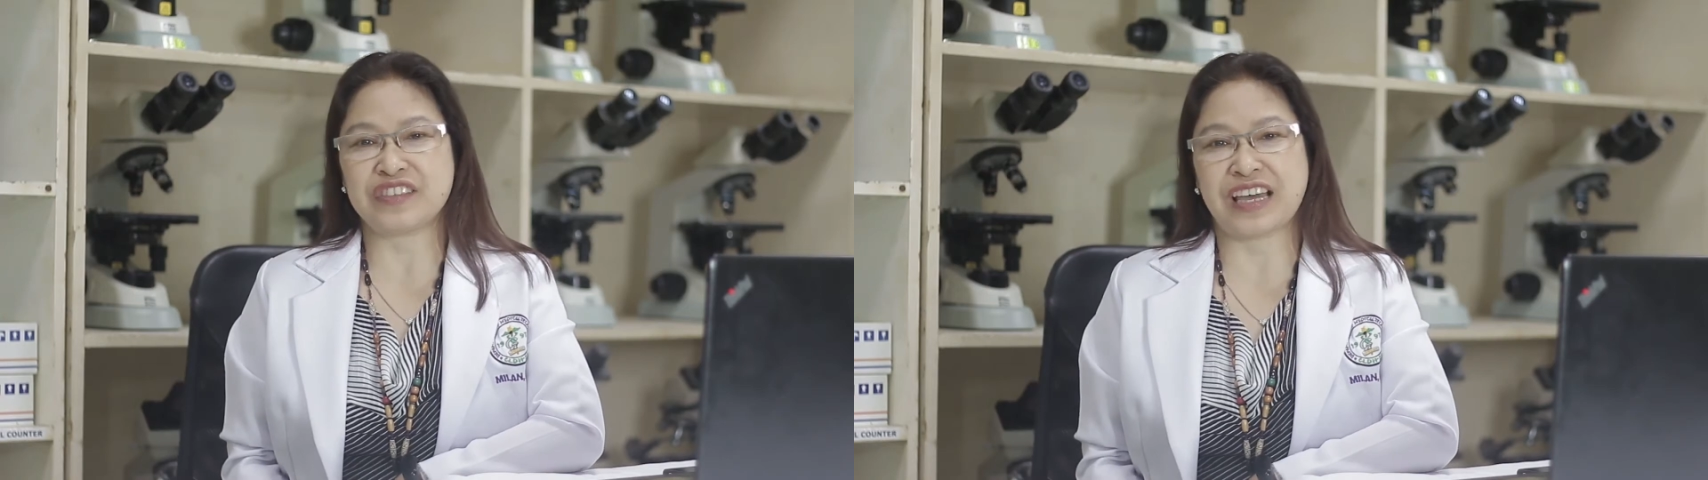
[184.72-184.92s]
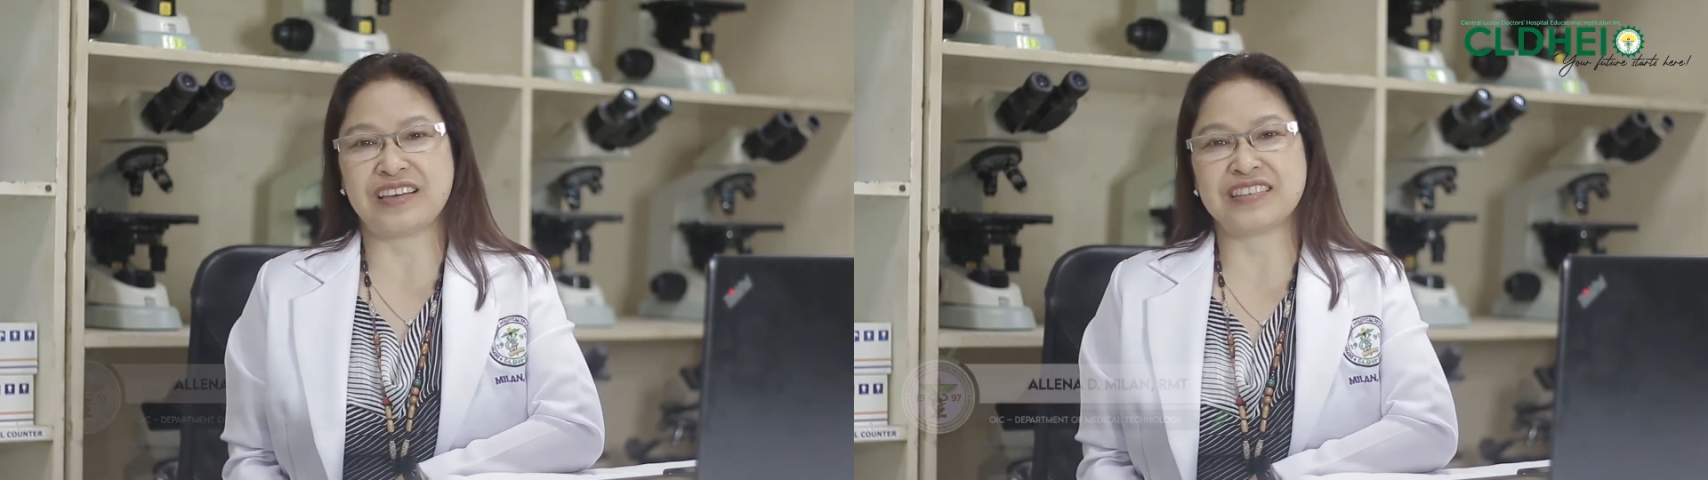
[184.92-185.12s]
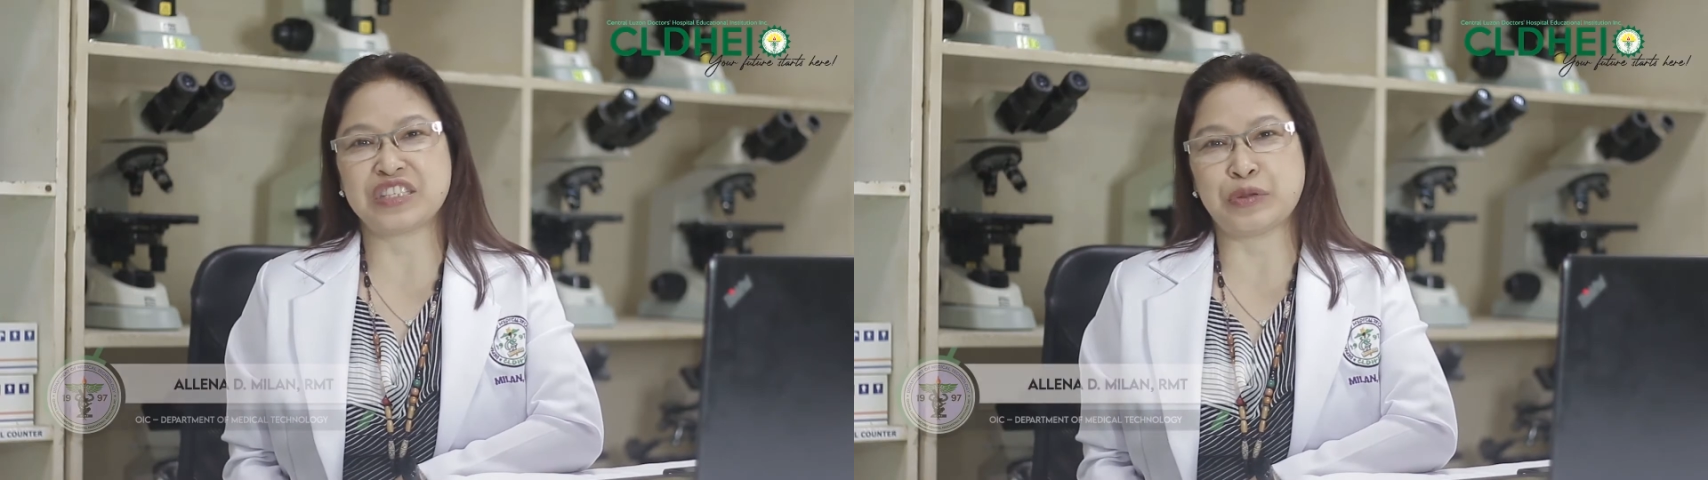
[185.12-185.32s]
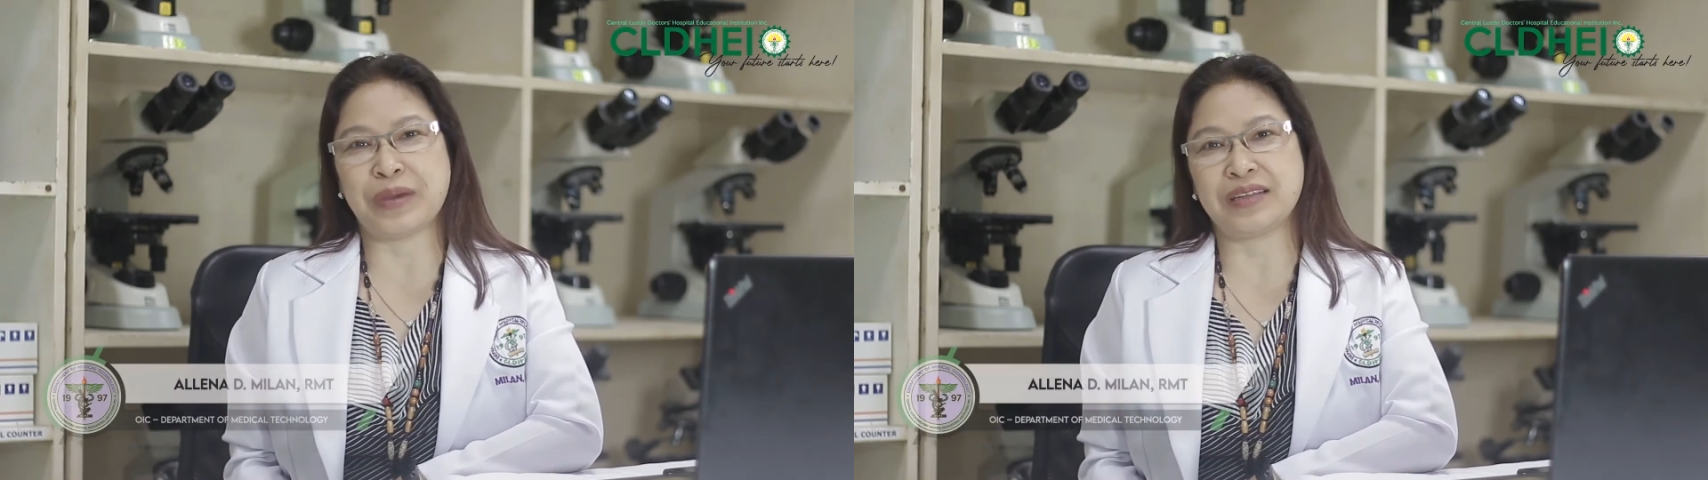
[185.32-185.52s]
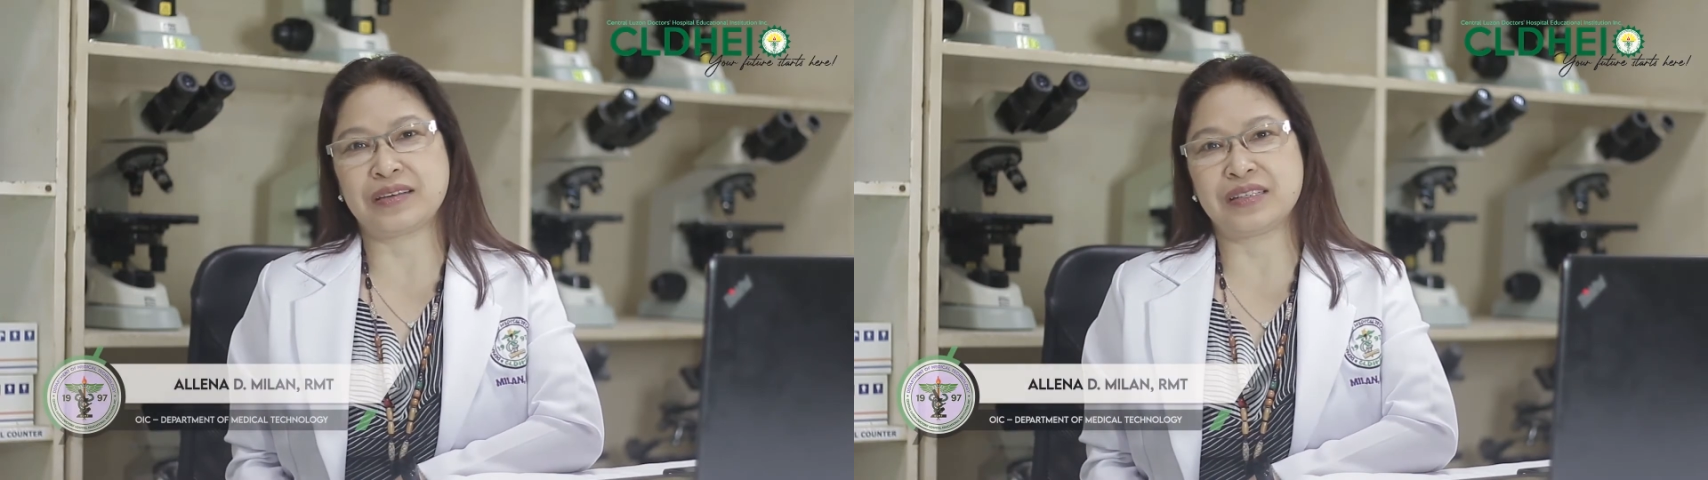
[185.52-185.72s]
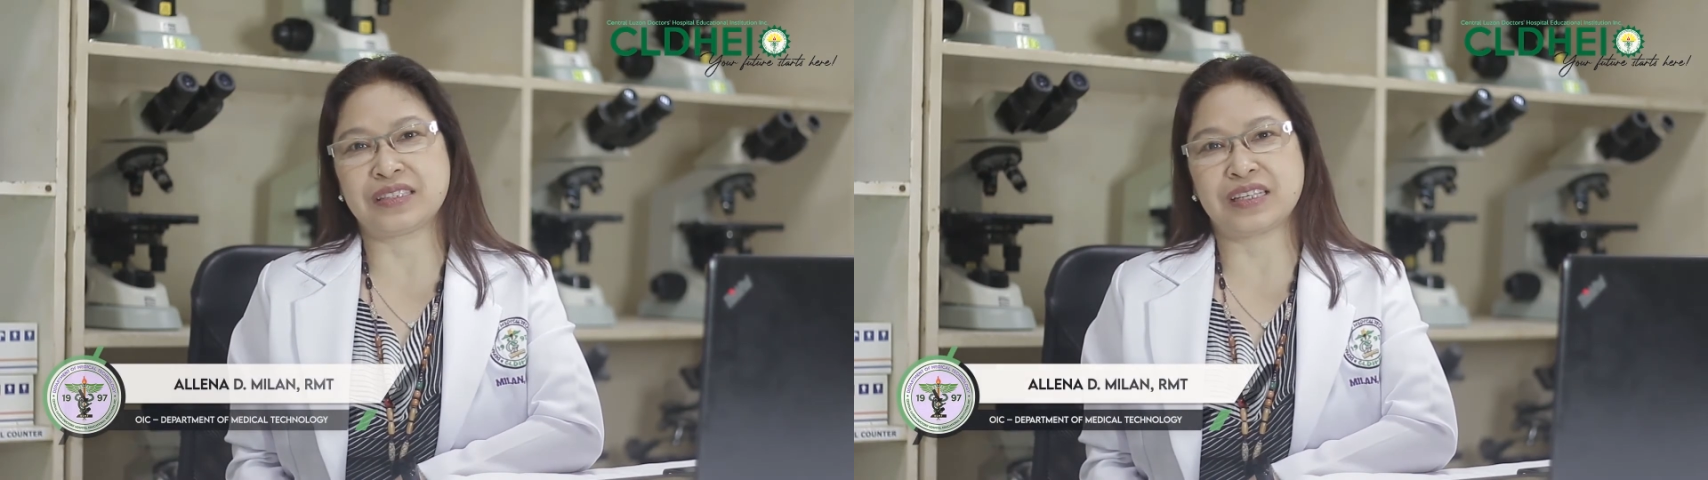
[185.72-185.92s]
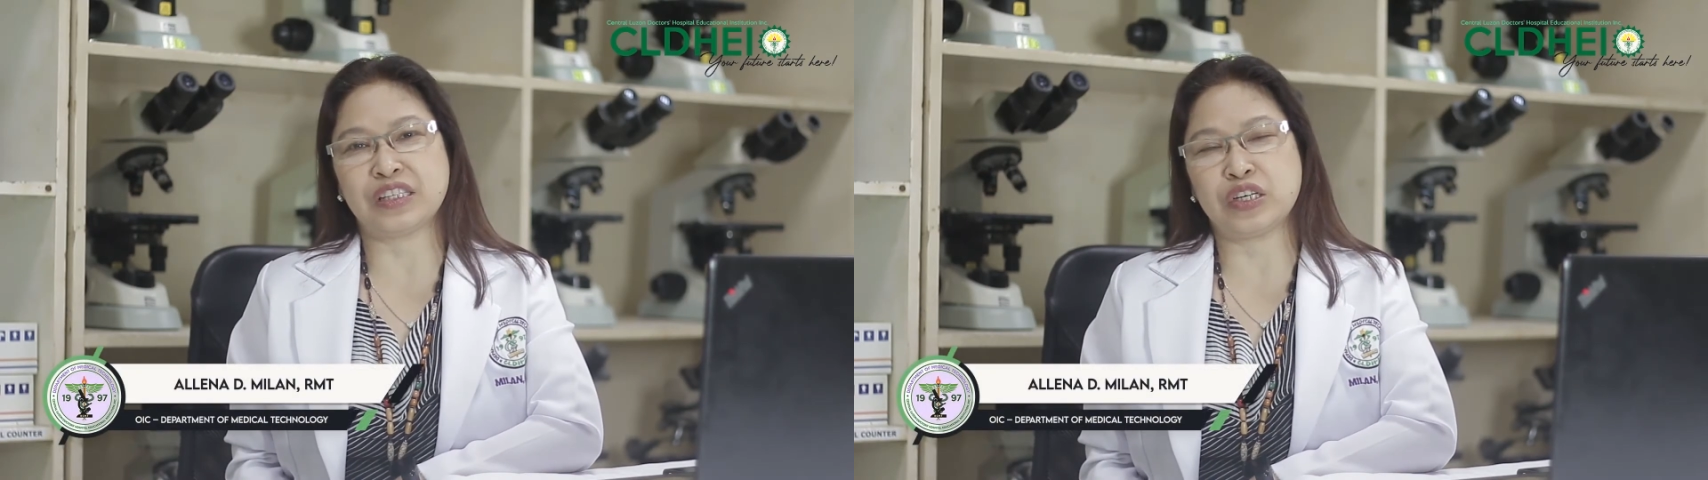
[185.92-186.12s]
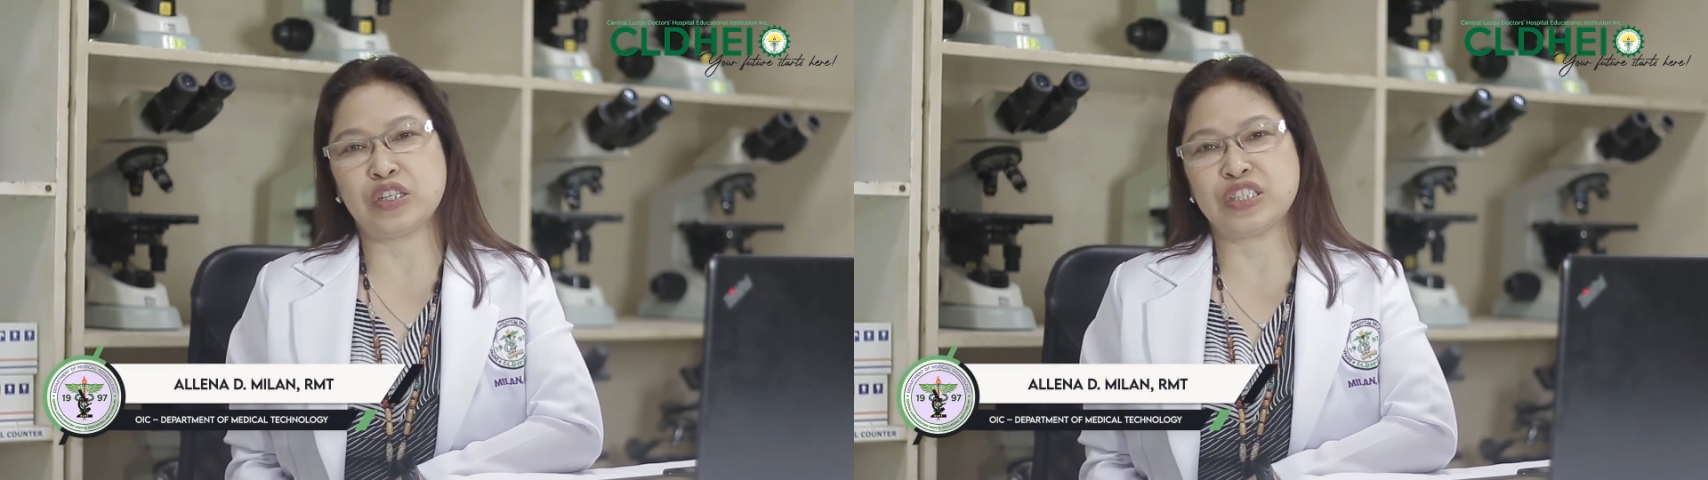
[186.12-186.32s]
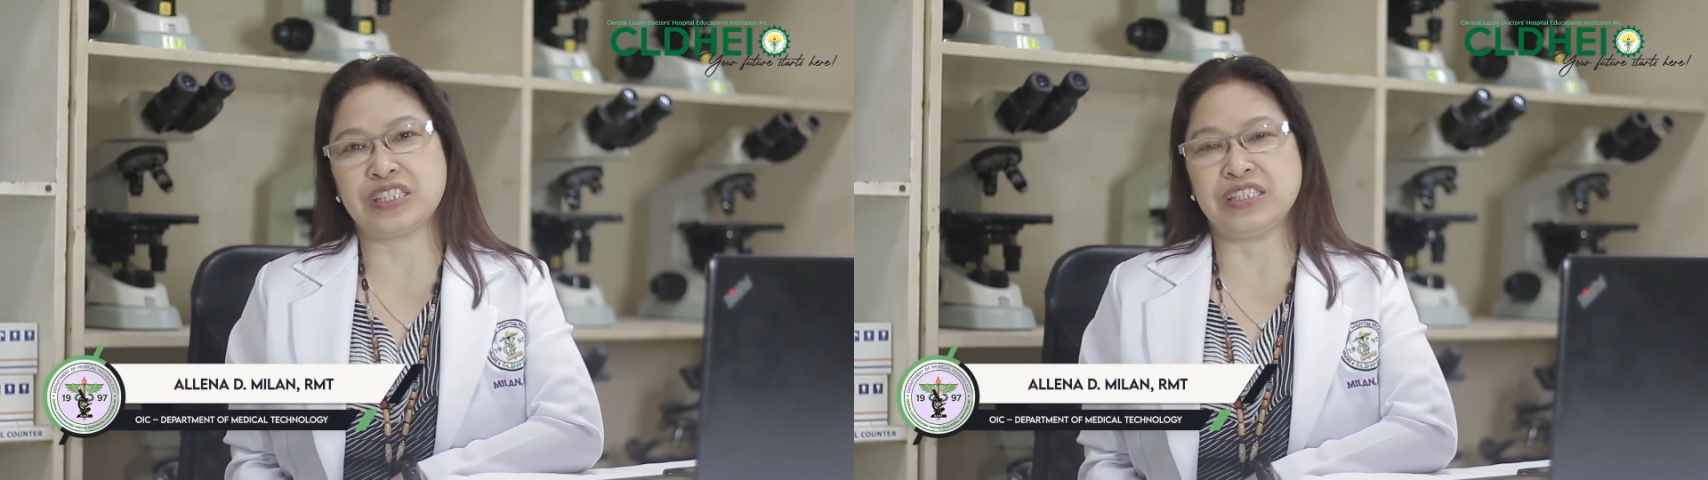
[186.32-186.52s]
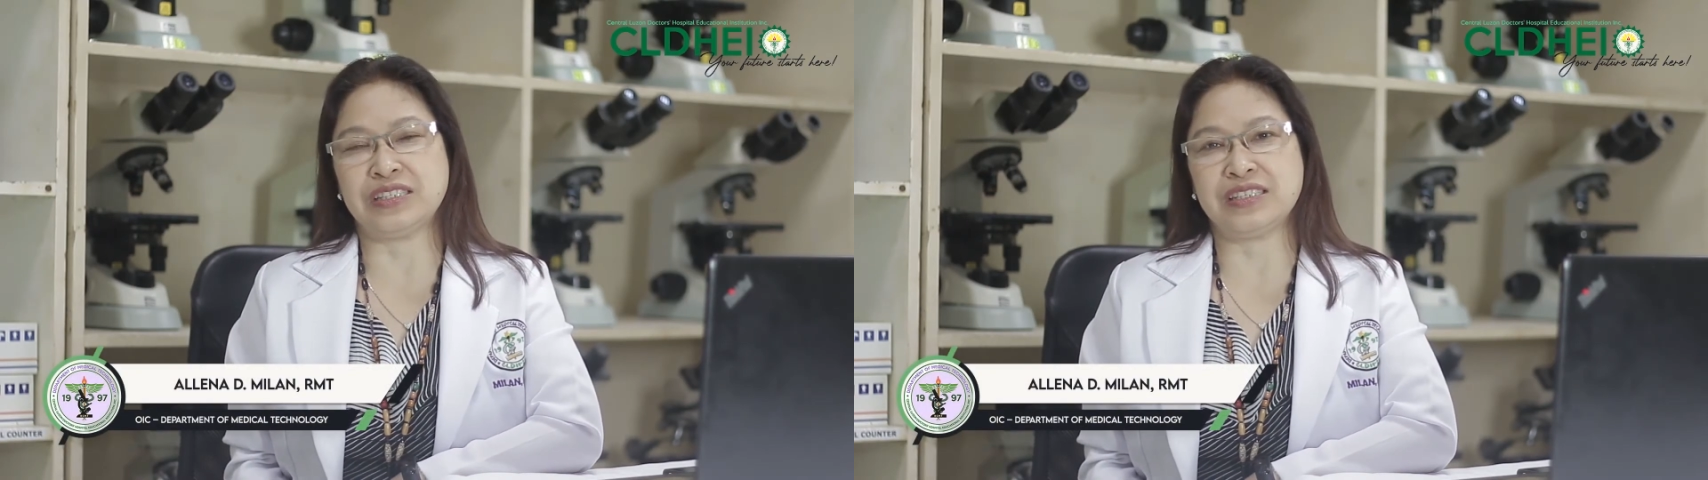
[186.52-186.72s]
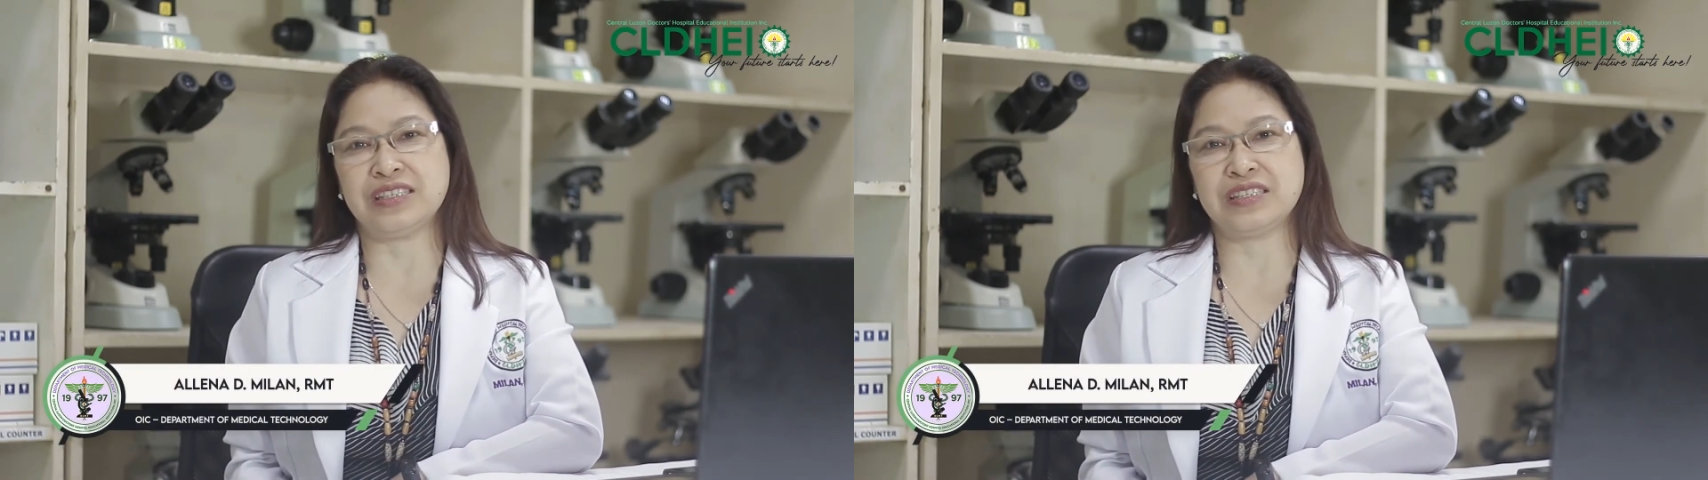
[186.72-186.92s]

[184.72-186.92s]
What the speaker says: of Science in Medical Technology